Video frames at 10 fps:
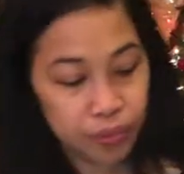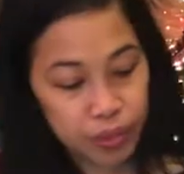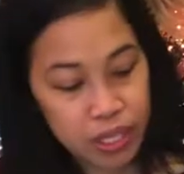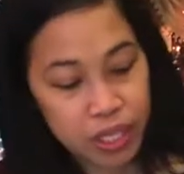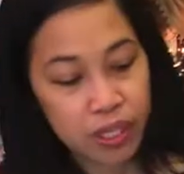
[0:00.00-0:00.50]

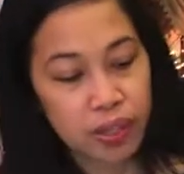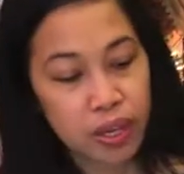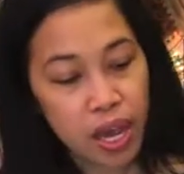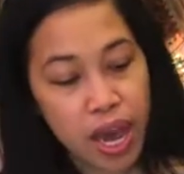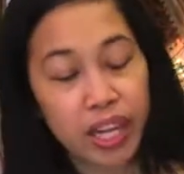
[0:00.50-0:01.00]
This is,
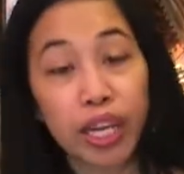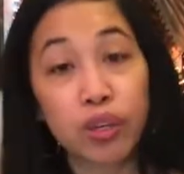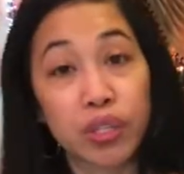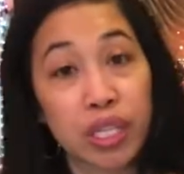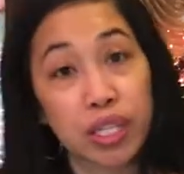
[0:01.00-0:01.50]
and I
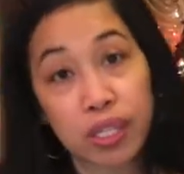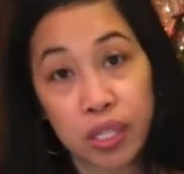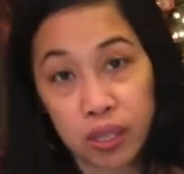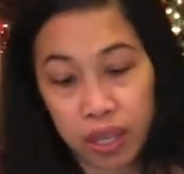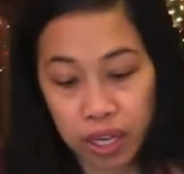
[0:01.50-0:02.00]
using
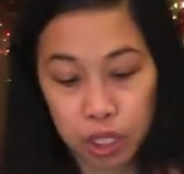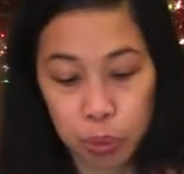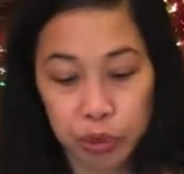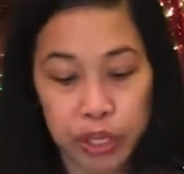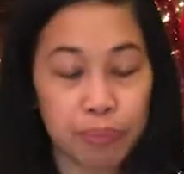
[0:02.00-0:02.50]
this, guys,
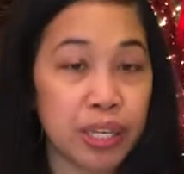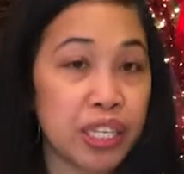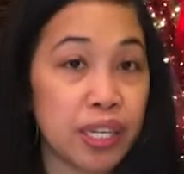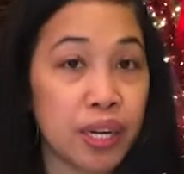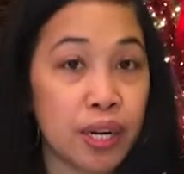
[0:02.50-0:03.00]
for the
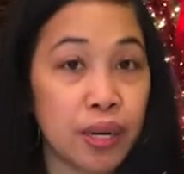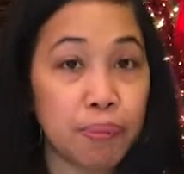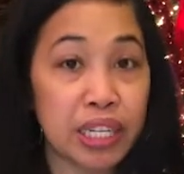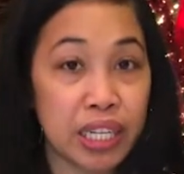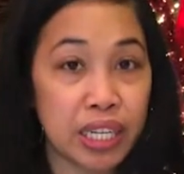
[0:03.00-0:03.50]

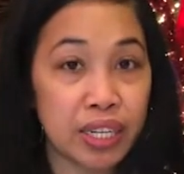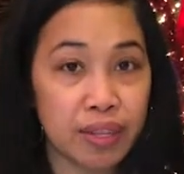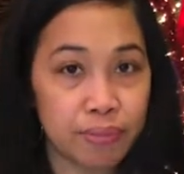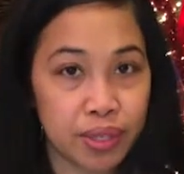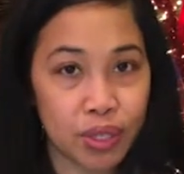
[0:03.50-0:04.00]
banana
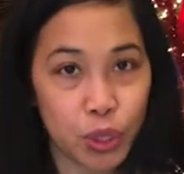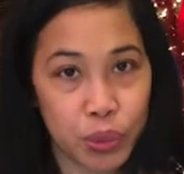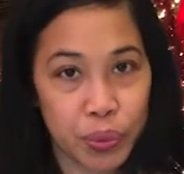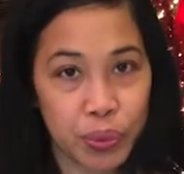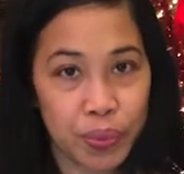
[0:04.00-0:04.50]
leaves too.